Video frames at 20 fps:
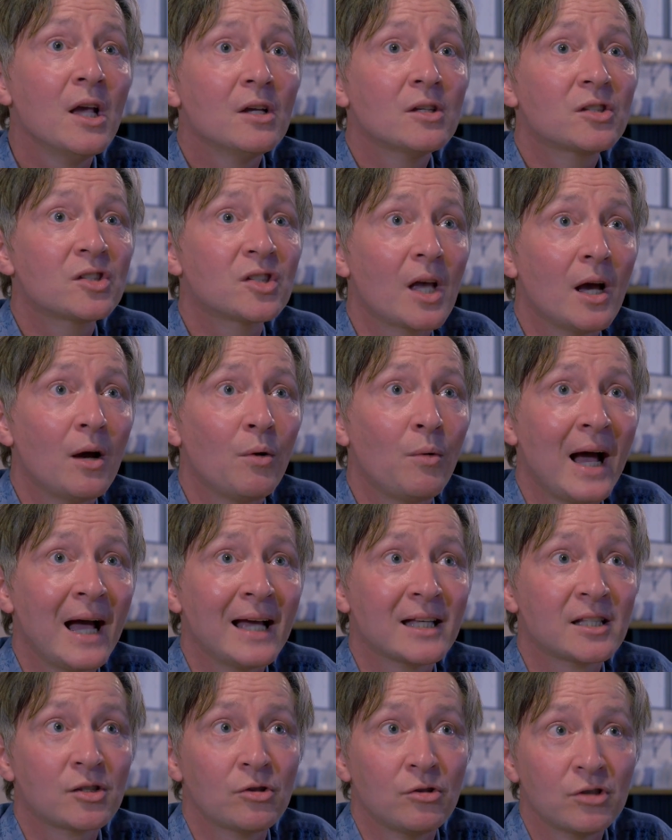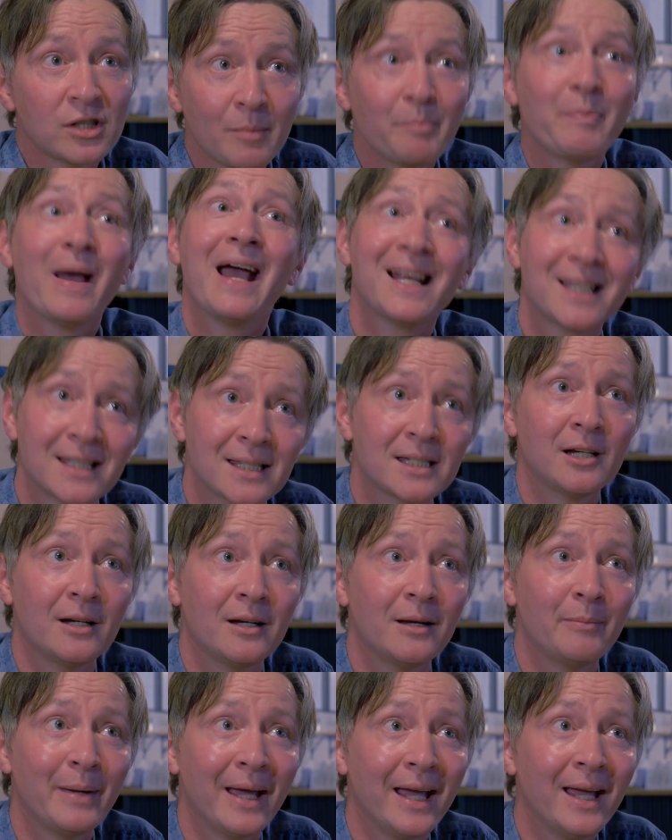So I sort of pestered
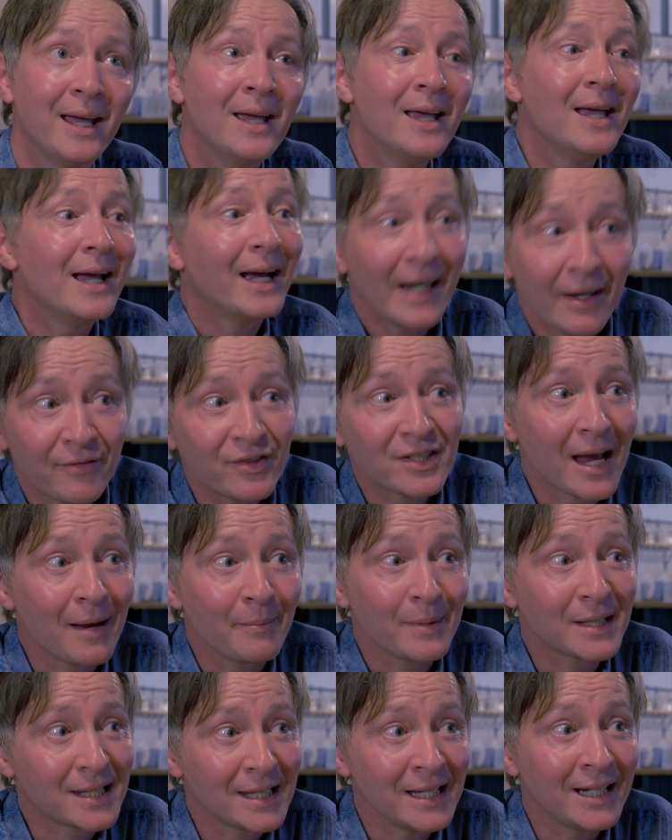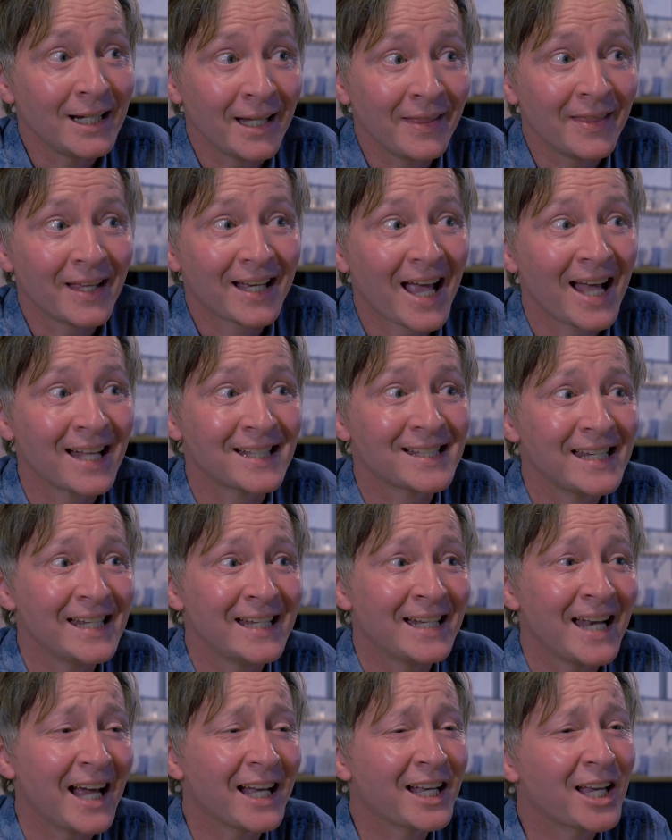her a bit, and every time I seen her in the
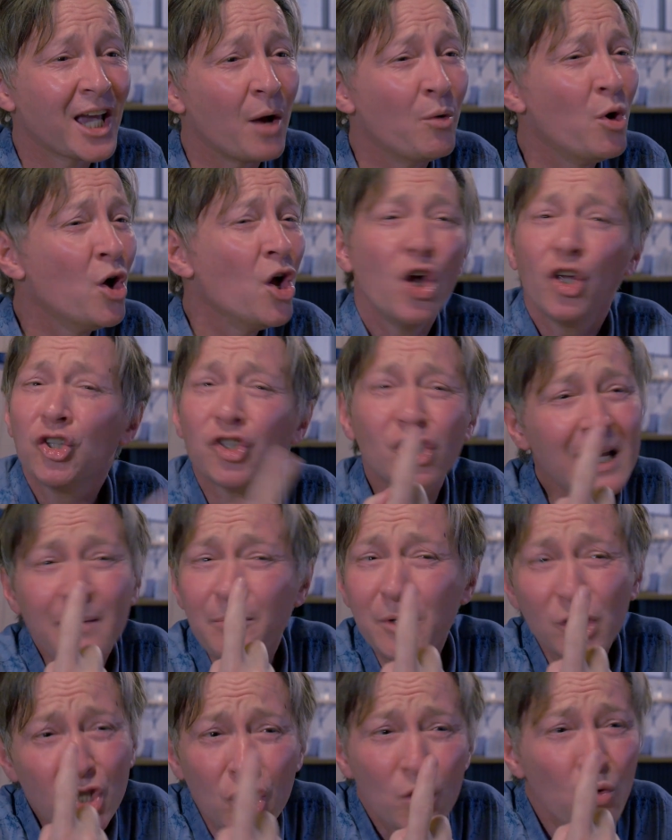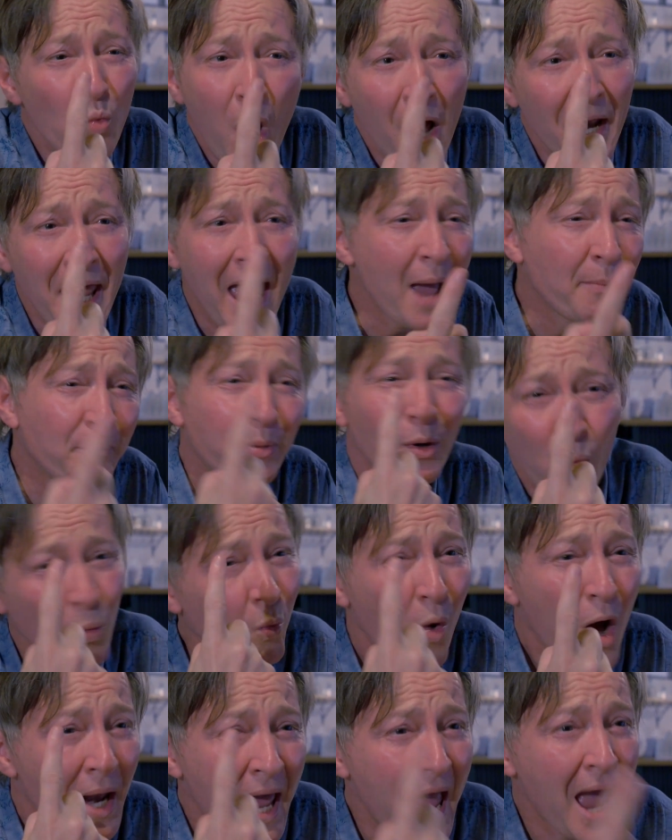canteen, I'd go, just let me do one app,
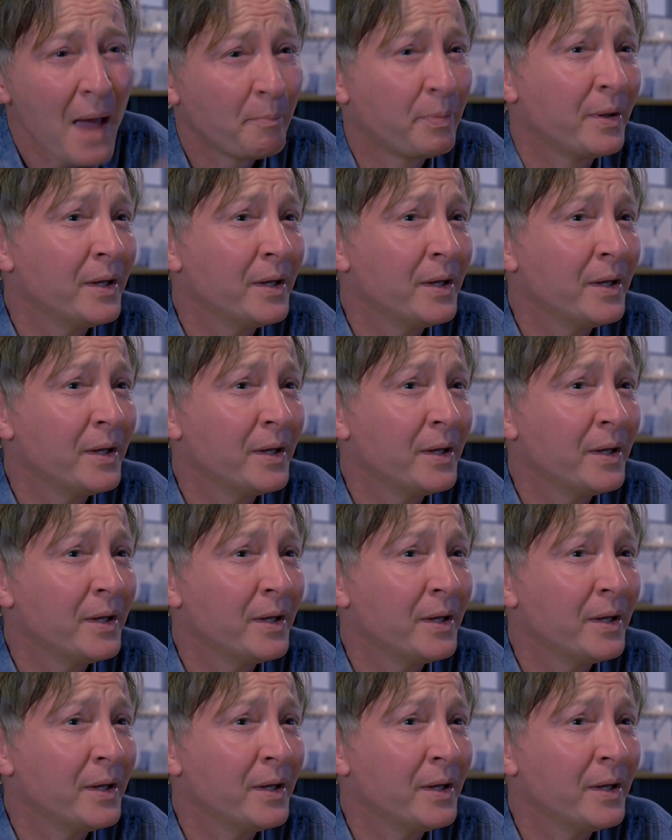one app.